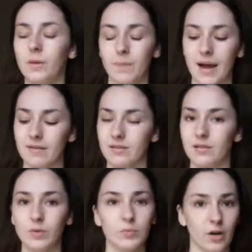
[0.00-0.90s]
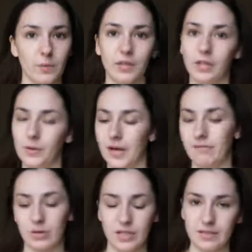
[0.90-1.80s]
comparison of a pro and a
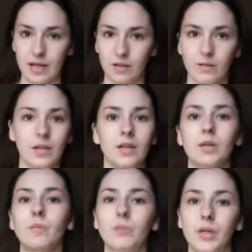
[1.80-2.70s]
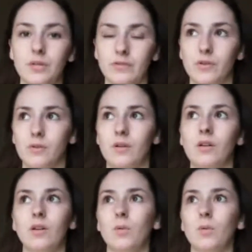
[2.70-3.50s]
eukaryotic cell, beautiful.